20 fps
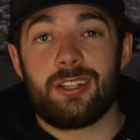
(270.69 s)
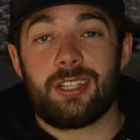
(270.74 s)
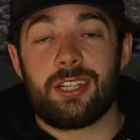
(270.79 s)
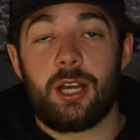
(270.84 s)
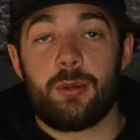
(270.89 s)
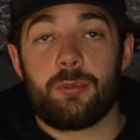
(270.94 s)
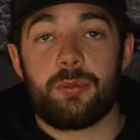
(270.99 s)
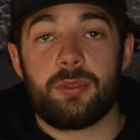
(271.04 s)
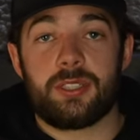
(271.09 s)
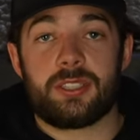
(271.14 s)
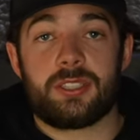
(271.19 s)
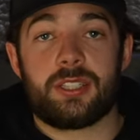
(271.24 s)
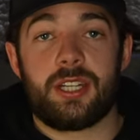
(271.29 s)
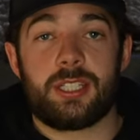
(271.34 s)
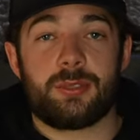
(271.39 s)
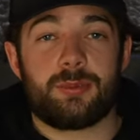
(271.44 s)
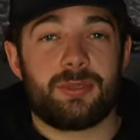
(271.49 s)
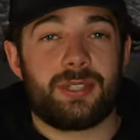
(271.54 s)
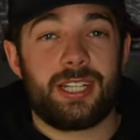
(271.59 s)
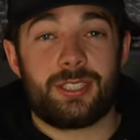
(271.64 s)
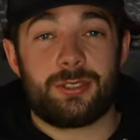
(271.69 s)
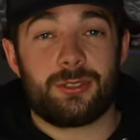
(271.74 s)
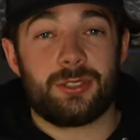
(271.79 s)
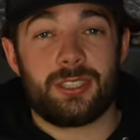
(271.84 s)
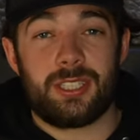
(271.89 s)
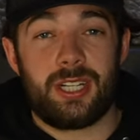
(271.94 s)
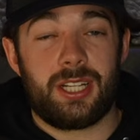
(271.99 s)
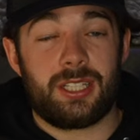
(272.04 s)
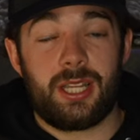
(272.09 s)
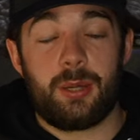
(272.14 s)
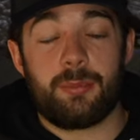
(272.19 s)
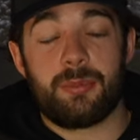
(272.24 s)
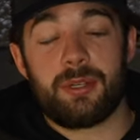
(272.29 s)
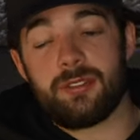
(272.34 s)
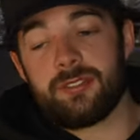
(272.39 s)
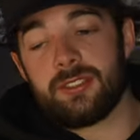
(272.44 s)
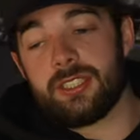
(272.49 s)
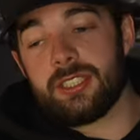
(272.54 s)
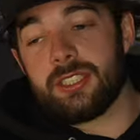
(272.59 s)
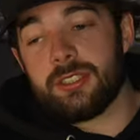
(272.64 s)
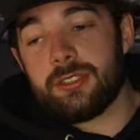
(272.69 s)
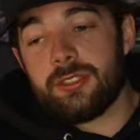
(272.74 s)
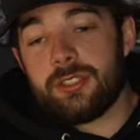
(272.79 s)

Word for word: a couple of sleds, but that's really not that big of a deal.